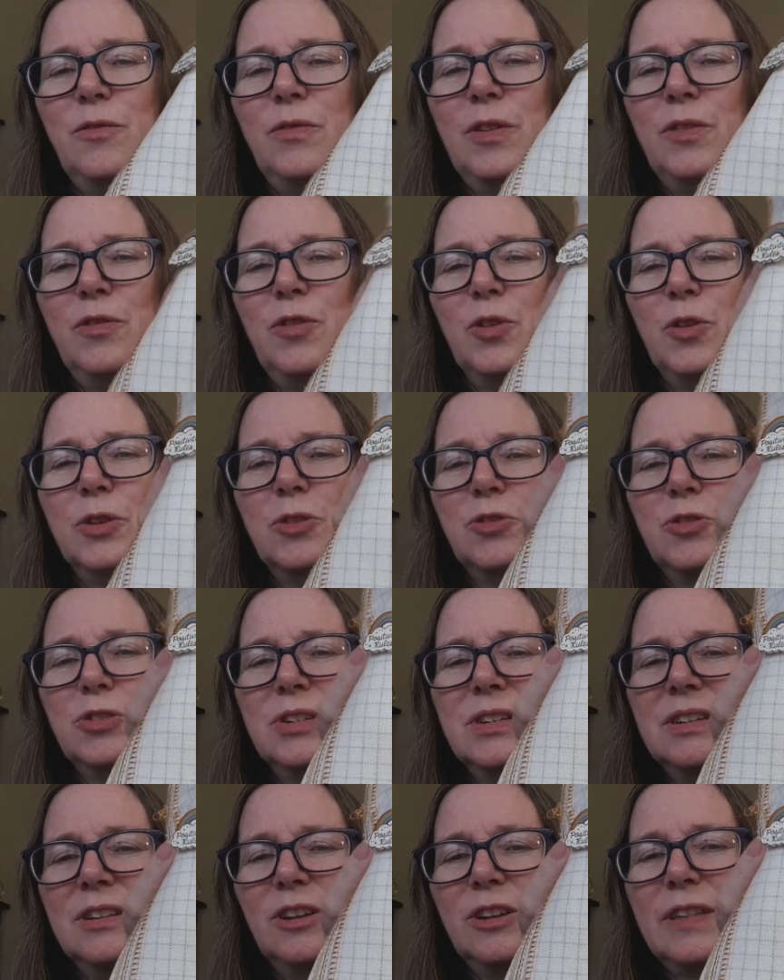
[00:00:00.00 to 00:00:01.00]
if you're
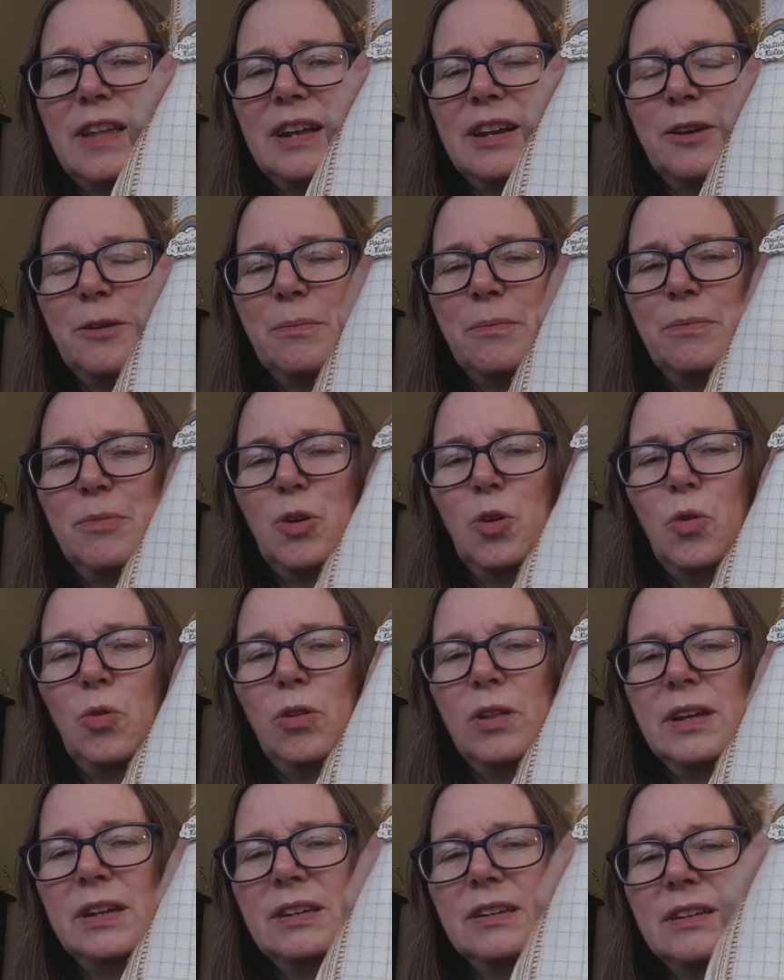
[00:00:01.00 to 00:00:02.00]
interested, look that up.
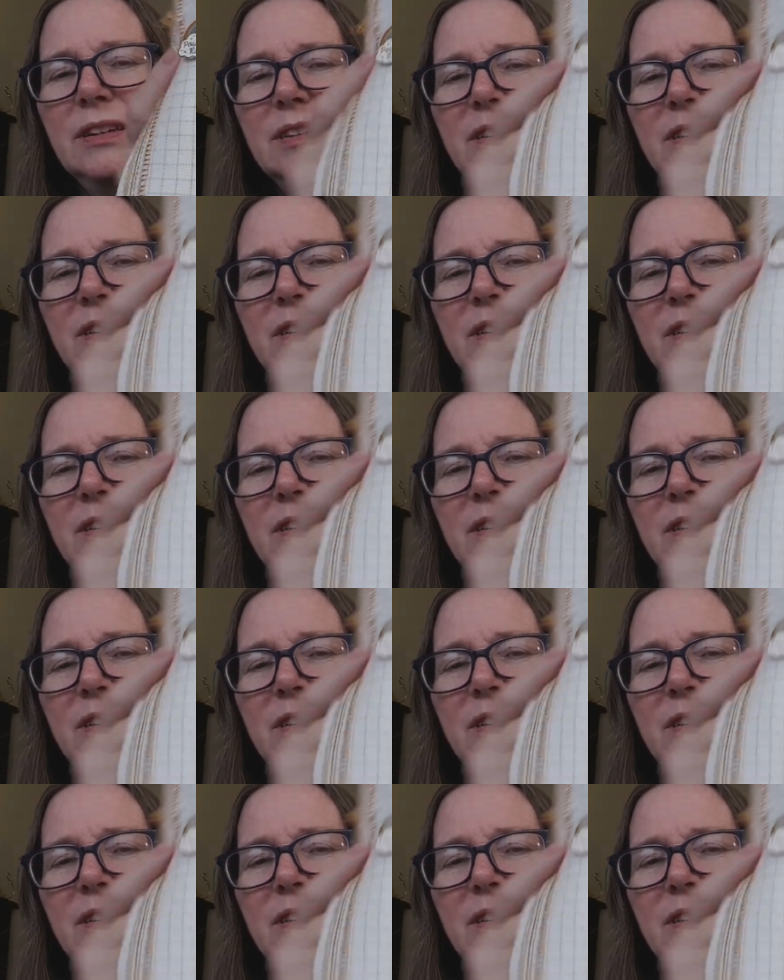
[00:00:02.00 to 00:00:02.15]
Google it.